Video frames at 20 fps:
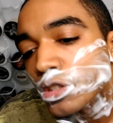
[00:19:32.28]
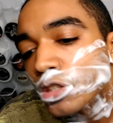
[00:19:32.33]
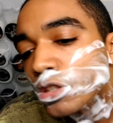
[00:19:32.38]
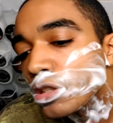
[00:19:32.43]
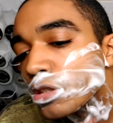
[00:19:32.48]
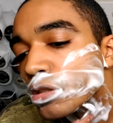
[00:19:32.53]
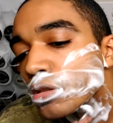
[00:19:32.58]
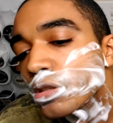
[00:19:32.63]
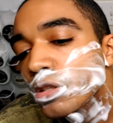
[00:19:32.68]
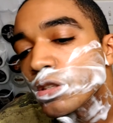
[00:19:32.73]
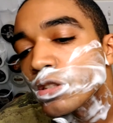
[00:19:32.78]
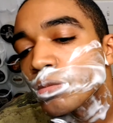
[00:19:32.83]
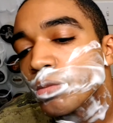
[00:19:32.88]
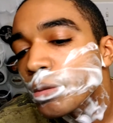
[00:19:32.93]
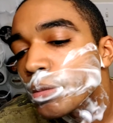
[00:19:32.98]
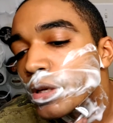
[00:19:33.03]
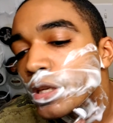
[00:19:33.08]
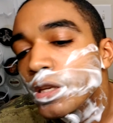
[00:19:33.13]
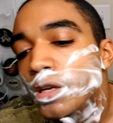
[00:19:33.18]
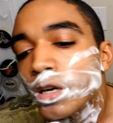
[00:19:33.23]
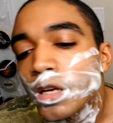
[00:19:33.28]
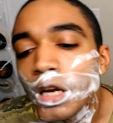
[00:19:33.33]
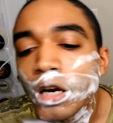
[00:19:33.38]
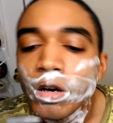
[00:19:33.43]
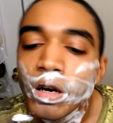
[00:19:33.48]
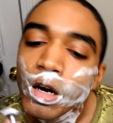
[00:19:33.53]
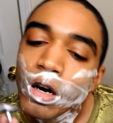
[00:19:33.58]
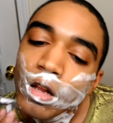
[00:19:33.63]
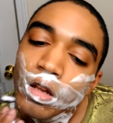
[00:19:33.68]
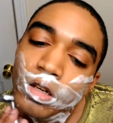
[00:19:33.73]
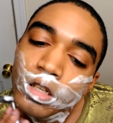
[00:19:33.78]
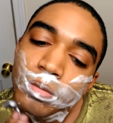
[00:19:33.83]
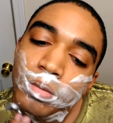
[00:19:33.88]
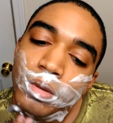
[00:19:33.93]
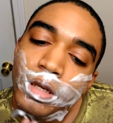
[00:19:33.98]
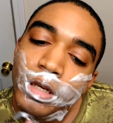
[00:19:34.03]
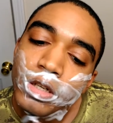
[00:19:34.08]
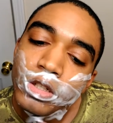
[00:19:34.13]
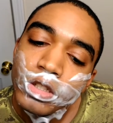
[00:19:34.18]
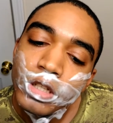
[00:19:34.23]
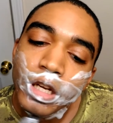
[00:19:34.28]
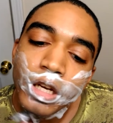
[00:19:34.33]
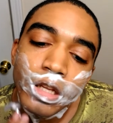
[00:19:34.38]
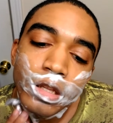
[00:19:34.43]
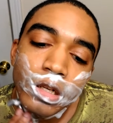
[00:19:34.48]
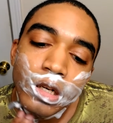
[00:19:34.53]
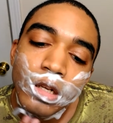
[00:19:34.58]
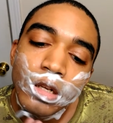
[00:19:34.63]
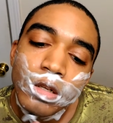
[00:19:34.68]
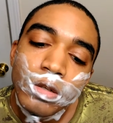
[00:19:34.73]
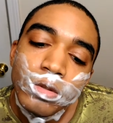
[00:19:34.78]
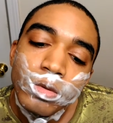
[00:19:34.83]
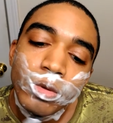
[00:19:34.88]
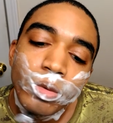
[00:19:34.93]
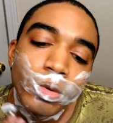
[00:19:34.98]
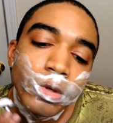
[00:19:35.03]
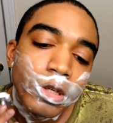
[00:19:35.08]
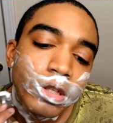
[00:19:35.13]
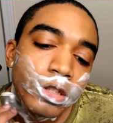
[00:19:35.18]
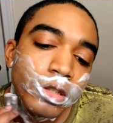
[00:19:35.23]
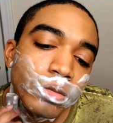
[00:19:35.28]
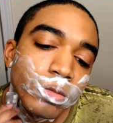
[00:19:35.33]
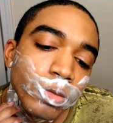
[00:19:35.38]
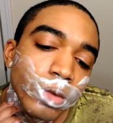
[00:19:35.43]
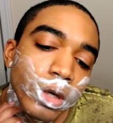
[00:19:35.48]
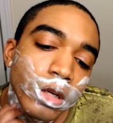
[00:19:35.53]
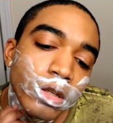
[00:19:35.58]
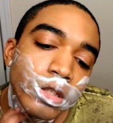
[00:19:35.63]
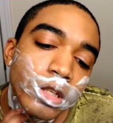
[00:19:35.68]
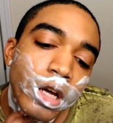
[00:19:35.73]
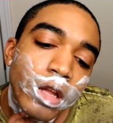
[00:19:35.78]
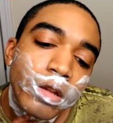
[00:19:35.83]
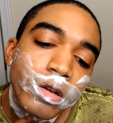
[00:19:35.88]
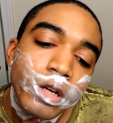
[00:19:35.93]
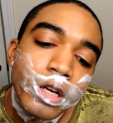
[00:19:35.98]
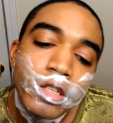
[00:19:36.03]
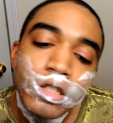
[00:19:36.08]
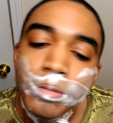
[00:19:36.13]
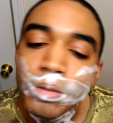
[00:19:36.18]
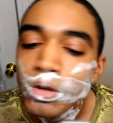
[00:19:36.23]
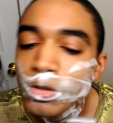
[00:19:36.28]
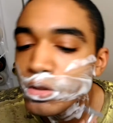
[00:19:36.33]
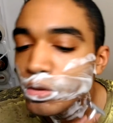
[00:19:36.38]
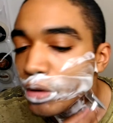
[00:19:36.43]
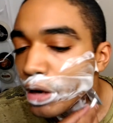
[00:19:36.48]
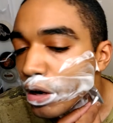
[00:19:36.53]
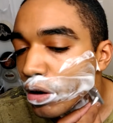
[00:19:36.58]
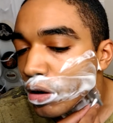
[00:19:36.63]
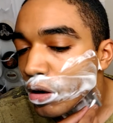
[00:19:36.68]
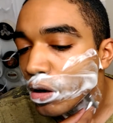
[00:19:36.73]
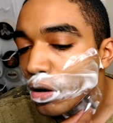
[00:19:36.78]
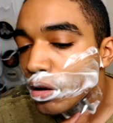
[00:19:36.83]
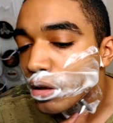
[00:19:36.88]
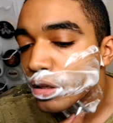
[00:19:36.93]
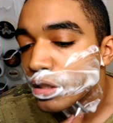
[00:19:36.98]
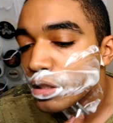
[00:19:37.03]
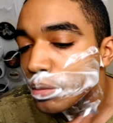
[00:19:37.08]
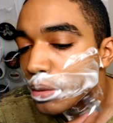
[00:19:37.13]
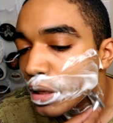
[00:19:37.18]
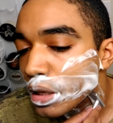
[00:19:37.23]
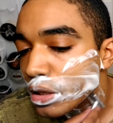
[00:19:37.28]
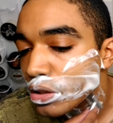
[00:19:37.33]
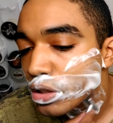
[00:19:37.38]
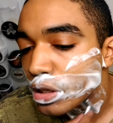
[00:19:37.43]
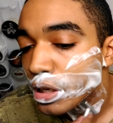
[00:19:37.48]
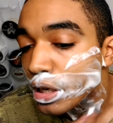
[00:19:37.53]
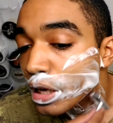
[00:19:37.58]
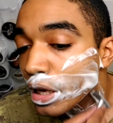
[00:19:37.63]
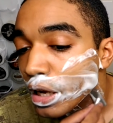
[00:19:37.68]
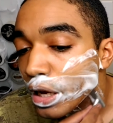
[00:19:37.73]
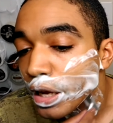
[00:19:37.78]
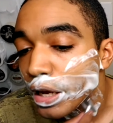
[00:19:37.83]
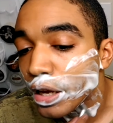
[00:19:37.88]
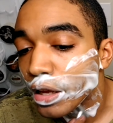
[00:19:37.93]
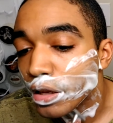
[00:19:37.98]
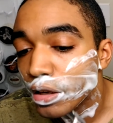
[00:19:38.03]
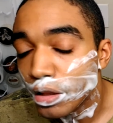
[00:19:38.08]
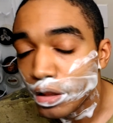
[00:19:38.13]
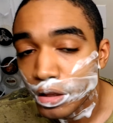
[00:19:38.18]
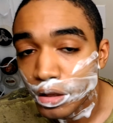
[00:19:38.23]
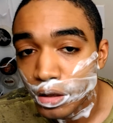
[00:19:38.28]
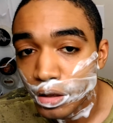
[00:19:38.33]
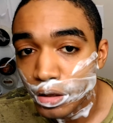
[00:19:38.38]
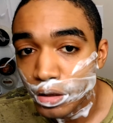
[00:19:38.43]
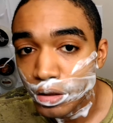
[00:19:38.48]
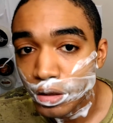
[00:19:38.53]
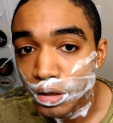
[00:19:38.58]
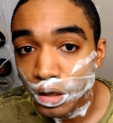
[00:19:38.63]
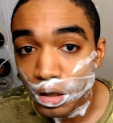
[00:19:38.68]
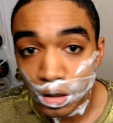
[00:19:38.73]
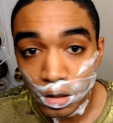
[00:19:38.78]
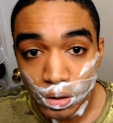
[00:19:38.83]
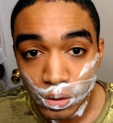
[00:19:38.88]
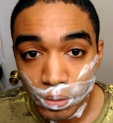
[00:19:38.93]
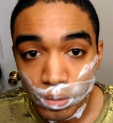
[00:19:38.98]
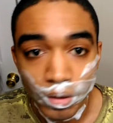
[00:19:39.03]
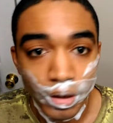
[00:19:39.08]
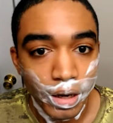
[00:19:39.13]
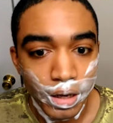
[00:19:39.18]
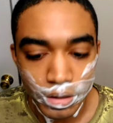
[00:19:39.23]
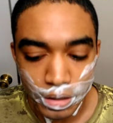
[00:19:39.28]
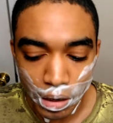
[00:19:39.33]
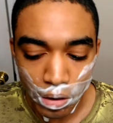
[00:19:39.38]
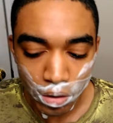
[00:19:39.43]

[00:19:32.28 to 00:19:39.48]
Although, who knows, maybe a non-alcoholic splash and the cologne will work well together, as opposed to an alcoholic splash and the cologne that has